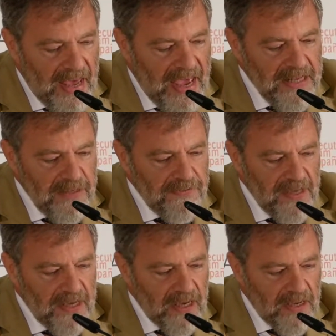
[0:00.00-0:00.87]

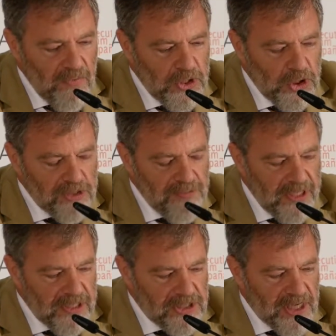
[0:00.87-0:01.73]
Anything which is
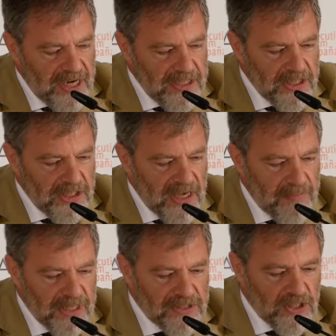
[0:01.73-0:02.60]
being decided
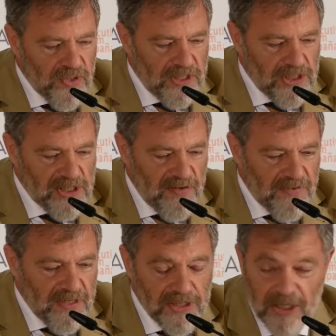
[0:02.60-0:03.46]
amongst the
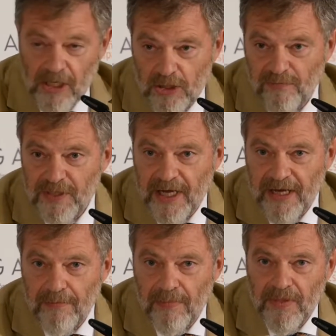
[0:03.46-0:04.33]
27 needs a lot of time.